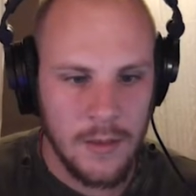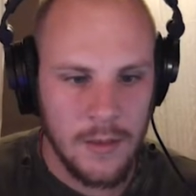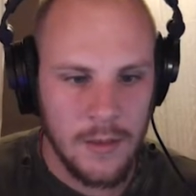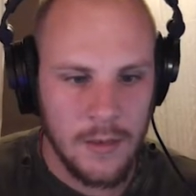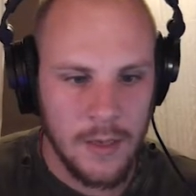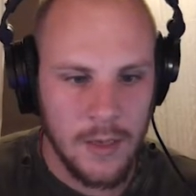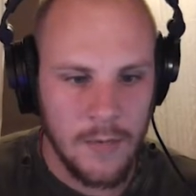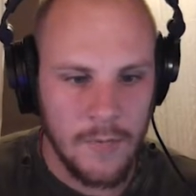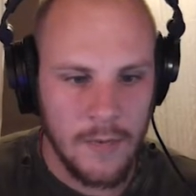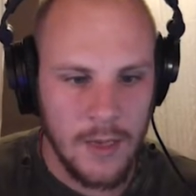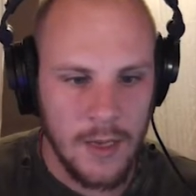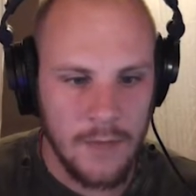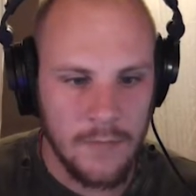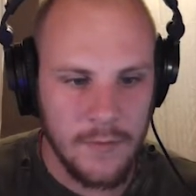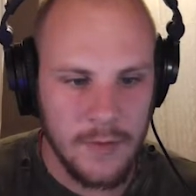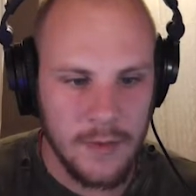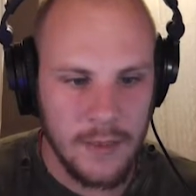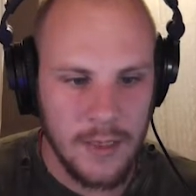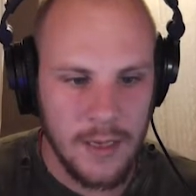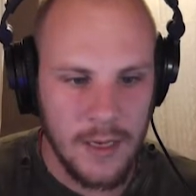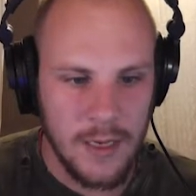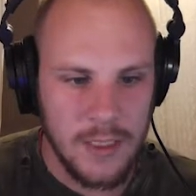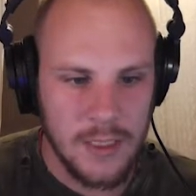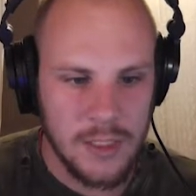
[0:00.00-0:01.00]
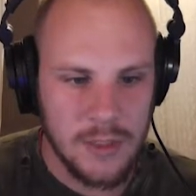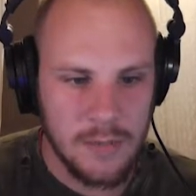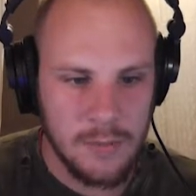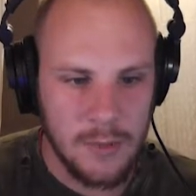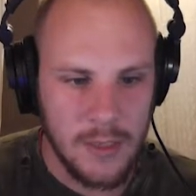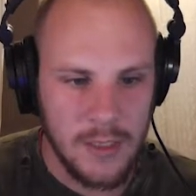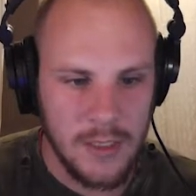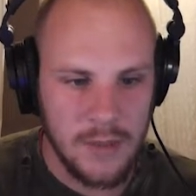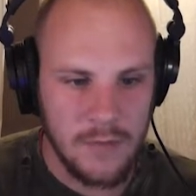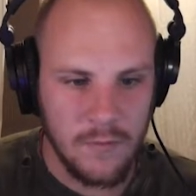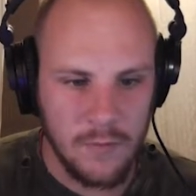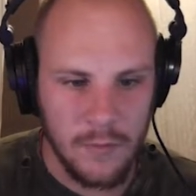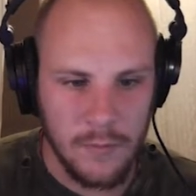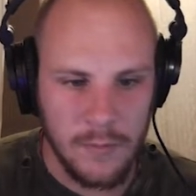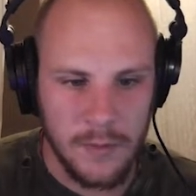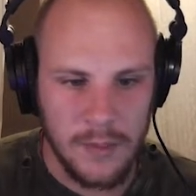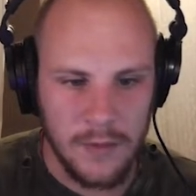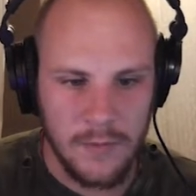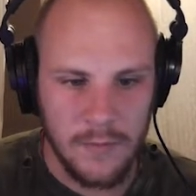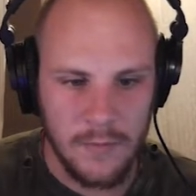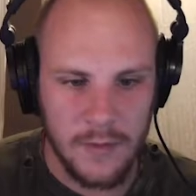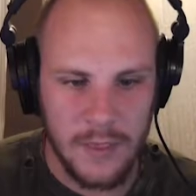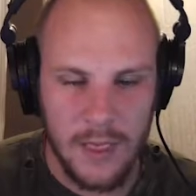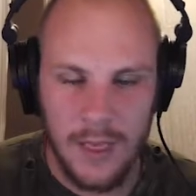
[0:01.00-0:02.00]
Now we have a nice space for a
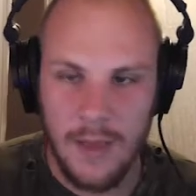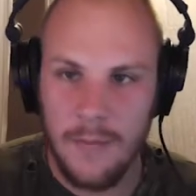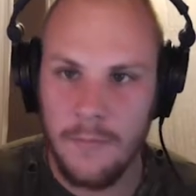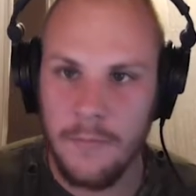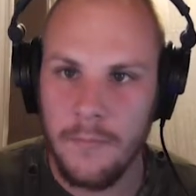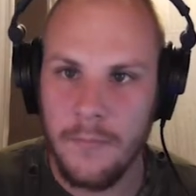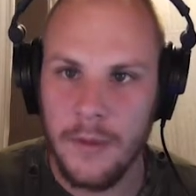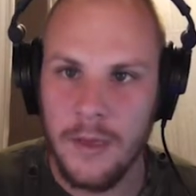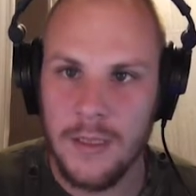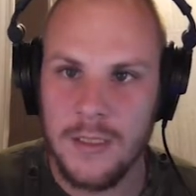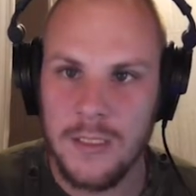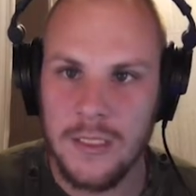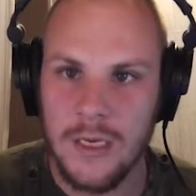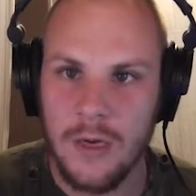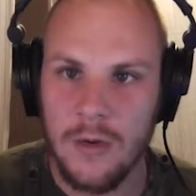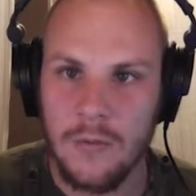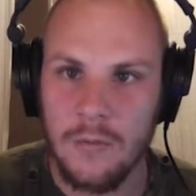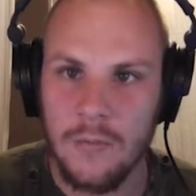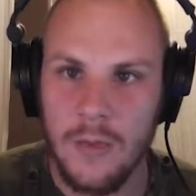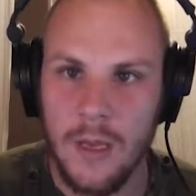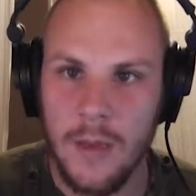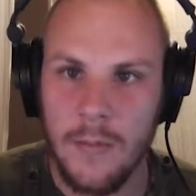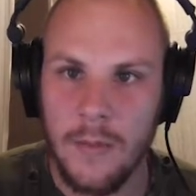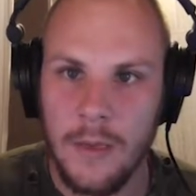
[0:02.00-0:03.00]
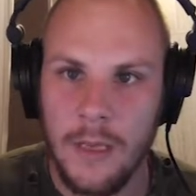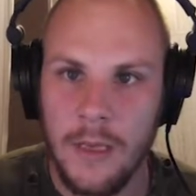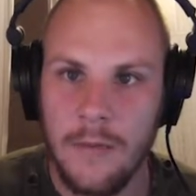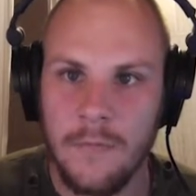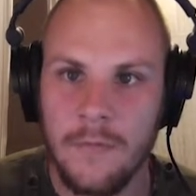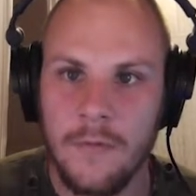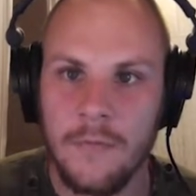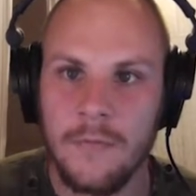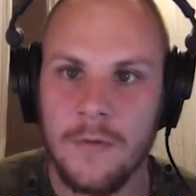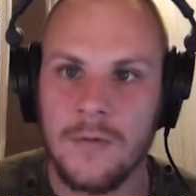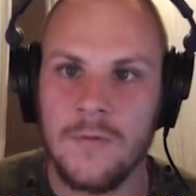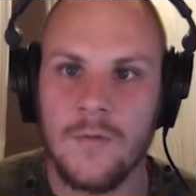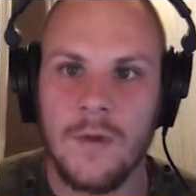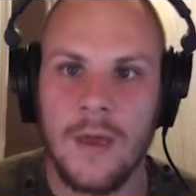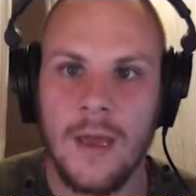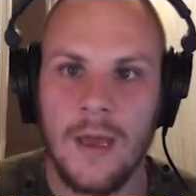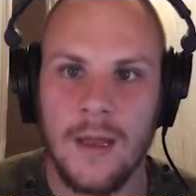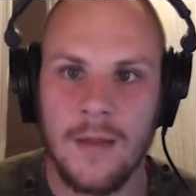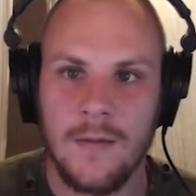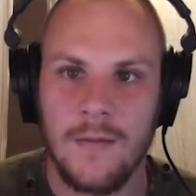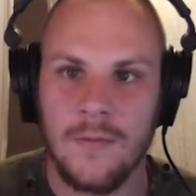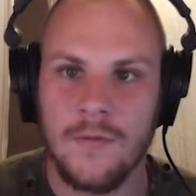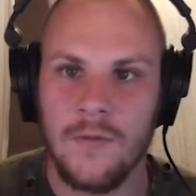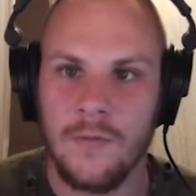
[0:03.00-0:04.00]
bit of an impact sound, maybe if we want to
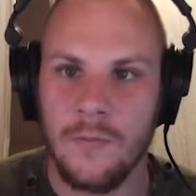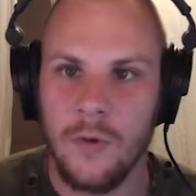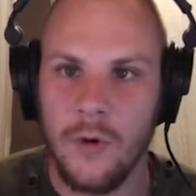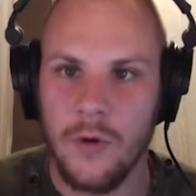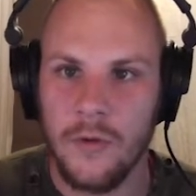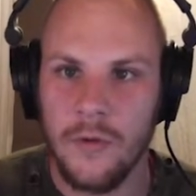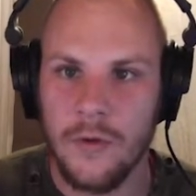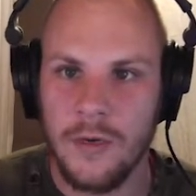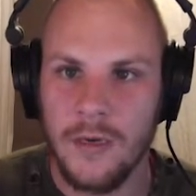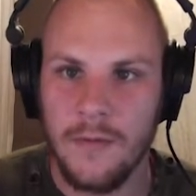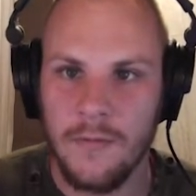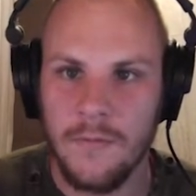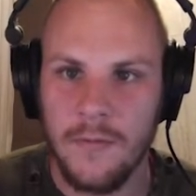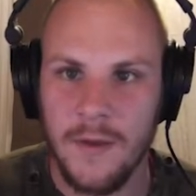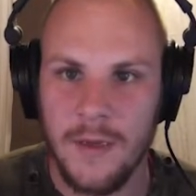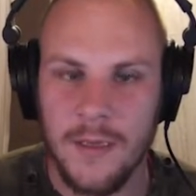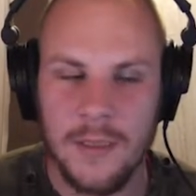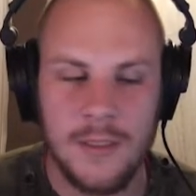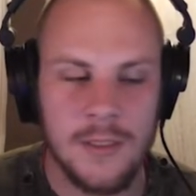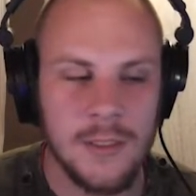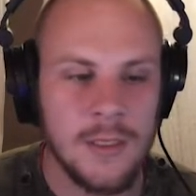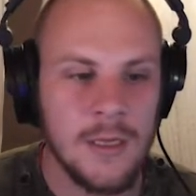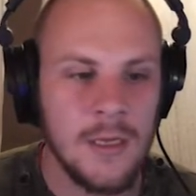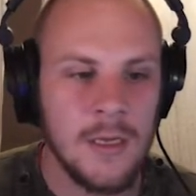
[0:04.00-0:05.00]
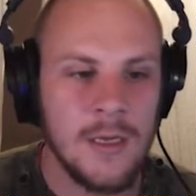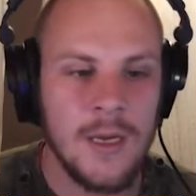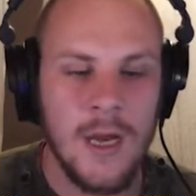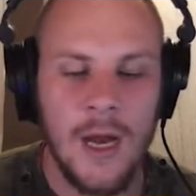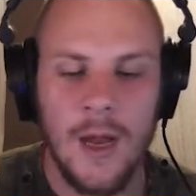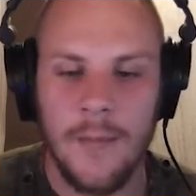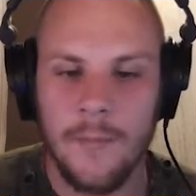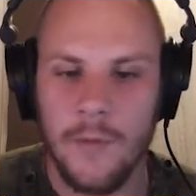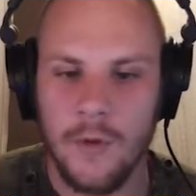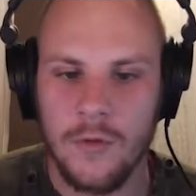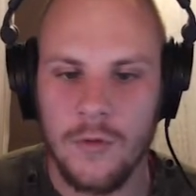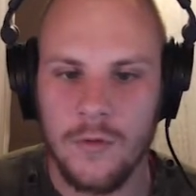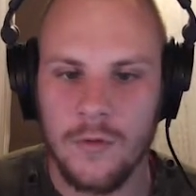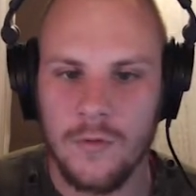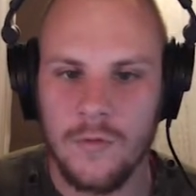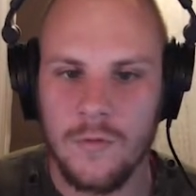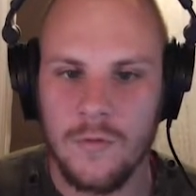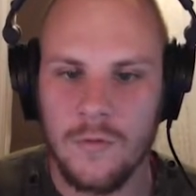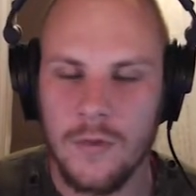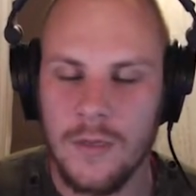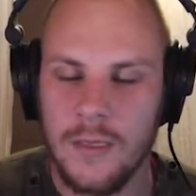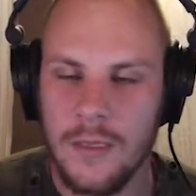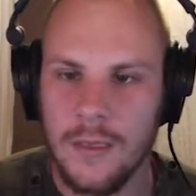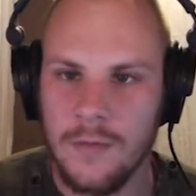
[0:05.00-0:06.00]
add some other effects. I'm not going
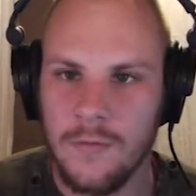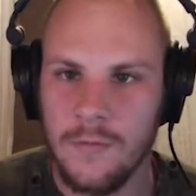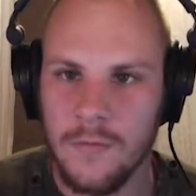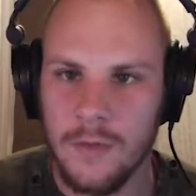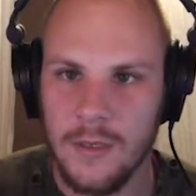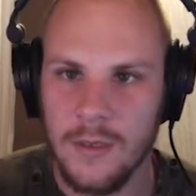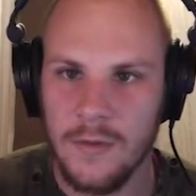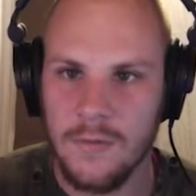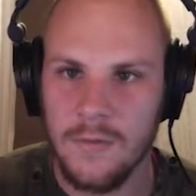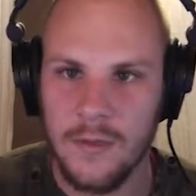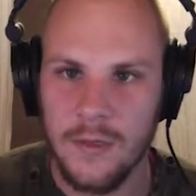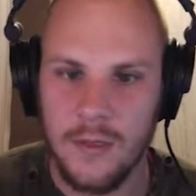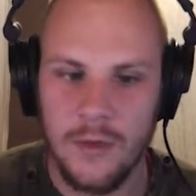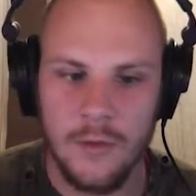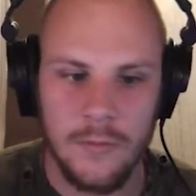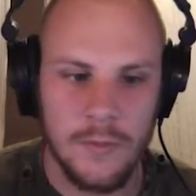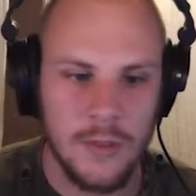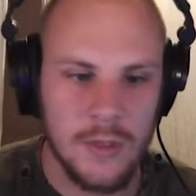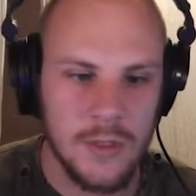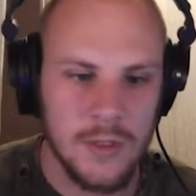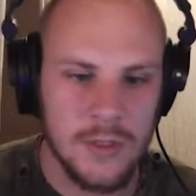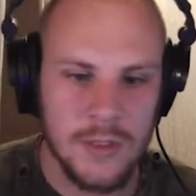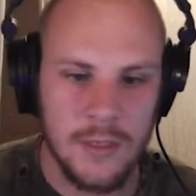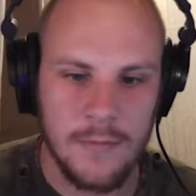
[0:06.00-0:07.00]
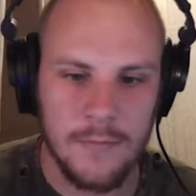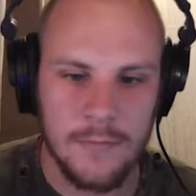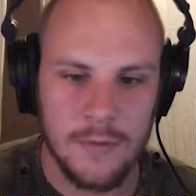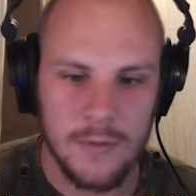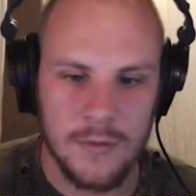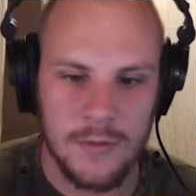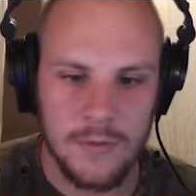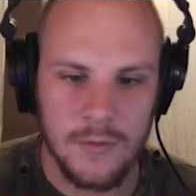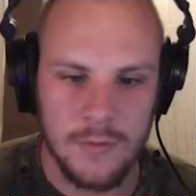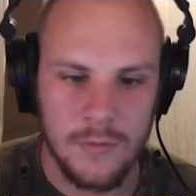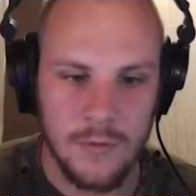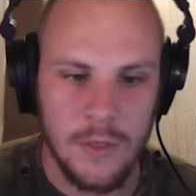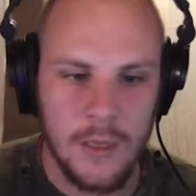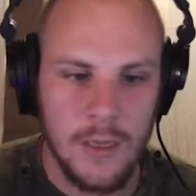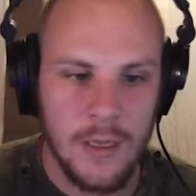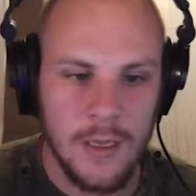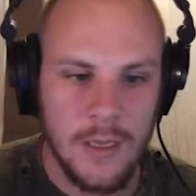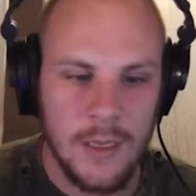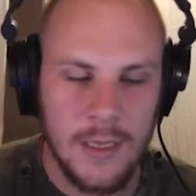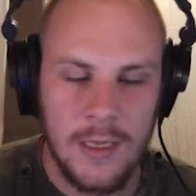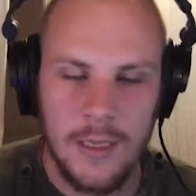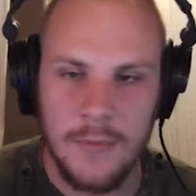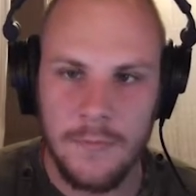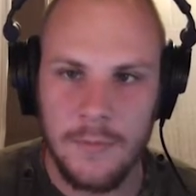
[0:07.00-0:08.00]
to do this for this video because I want to
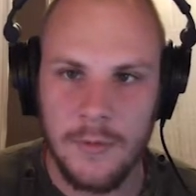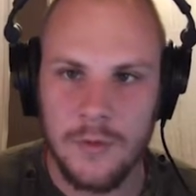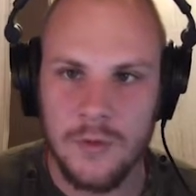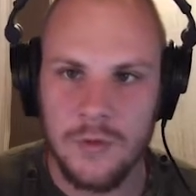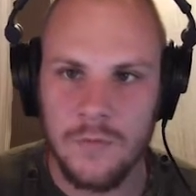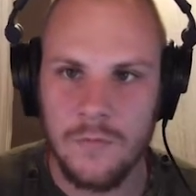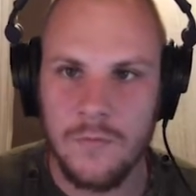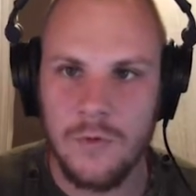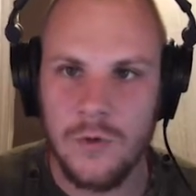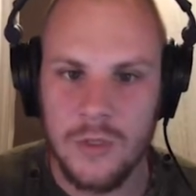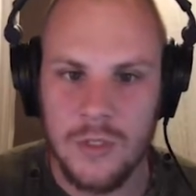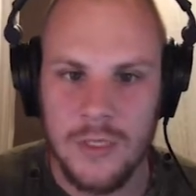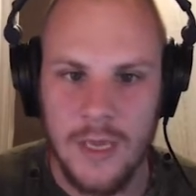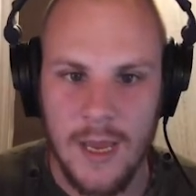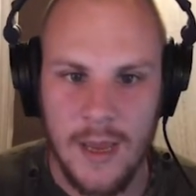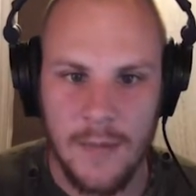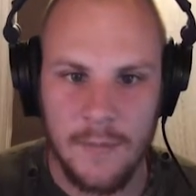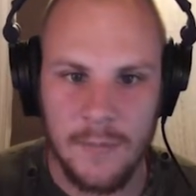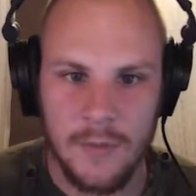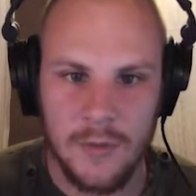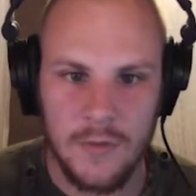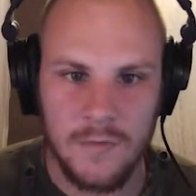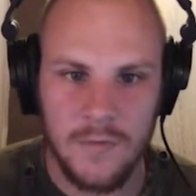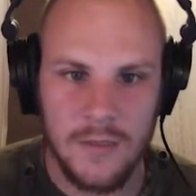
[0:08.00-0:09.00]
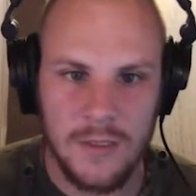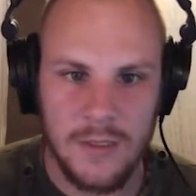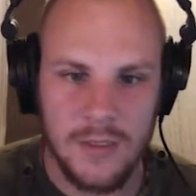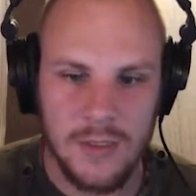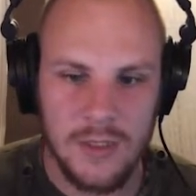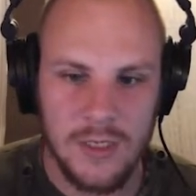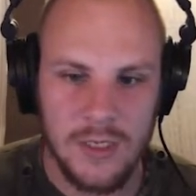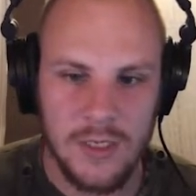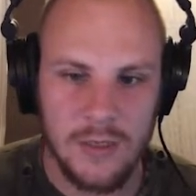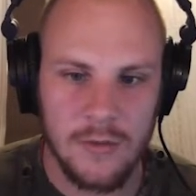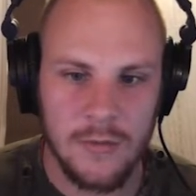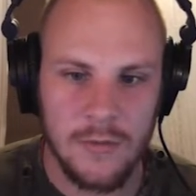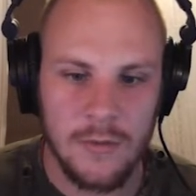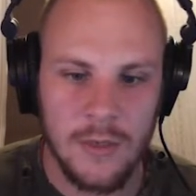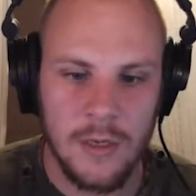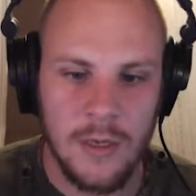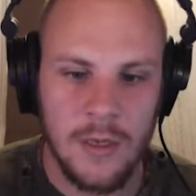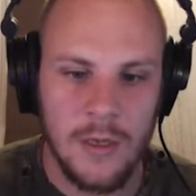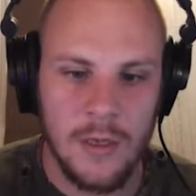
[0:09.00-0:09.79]
keep it towards the atmospheres here.